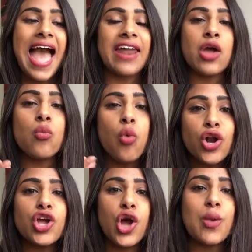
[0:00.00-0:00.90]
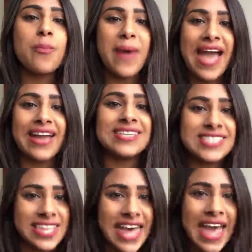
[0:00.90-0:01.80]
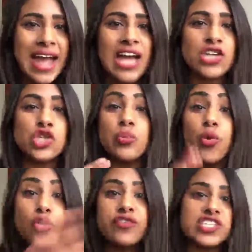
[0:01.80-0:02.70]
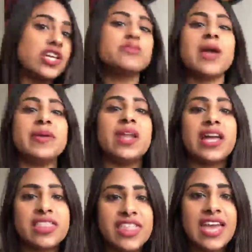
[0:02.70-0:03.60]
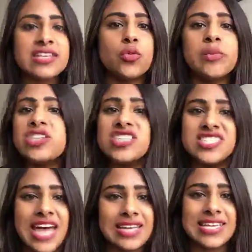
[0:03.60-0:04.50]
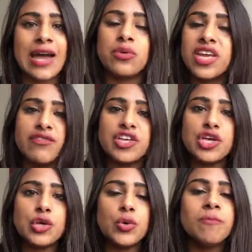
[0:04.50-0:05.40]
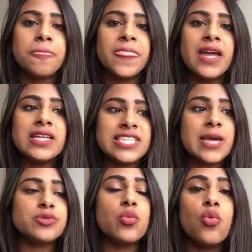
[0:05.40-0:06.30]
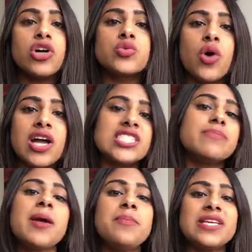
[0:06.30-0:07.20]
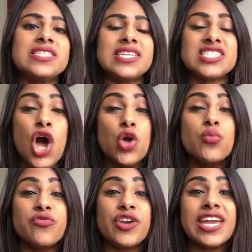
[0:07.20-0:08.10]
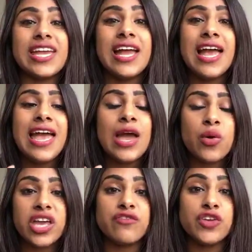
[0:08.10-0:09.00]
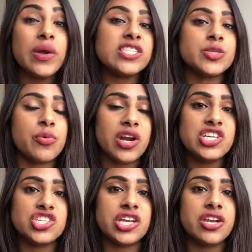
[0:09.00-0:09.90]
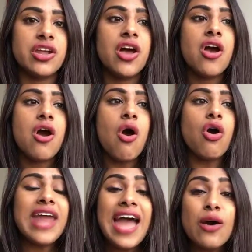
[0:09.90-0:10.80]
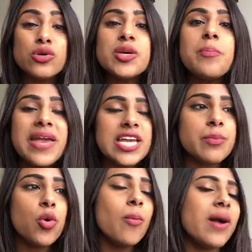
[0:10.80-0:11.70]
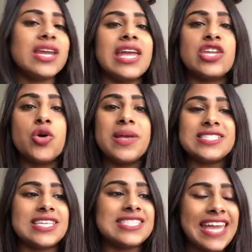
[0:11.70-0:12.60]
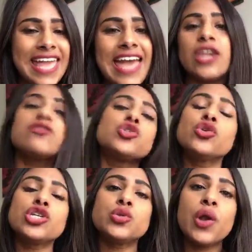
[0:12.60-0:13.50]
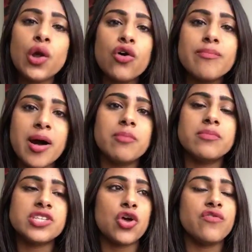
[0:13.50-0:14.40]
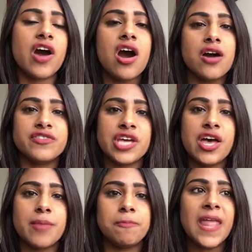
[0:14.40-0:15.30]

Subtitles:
And I want to go back to that and do more videos maybe like this, or me just sat down giving you tips on what has worked in my business, and hopefully it will give you inspiration on how to make more money in your business. Again, I was talking to a lot of mums over half term,